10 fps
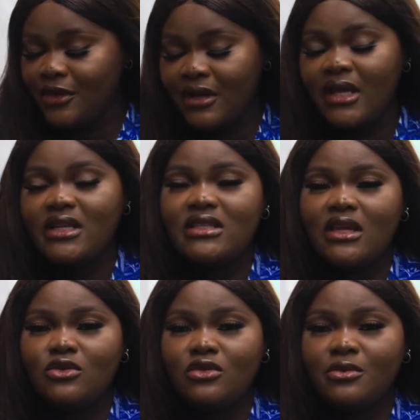ladies
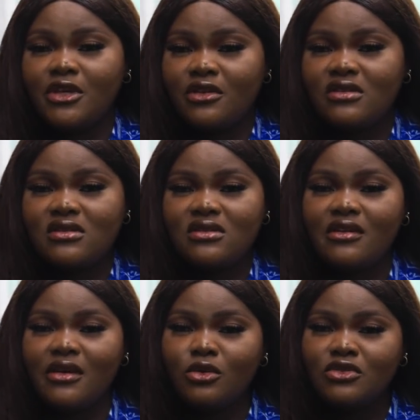can do because
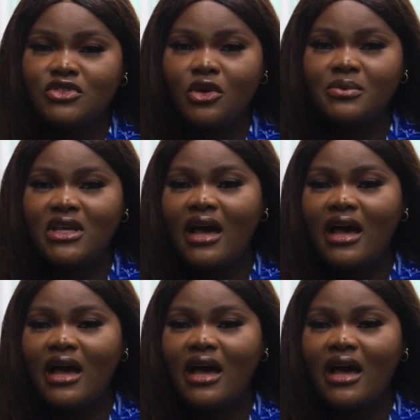there are no job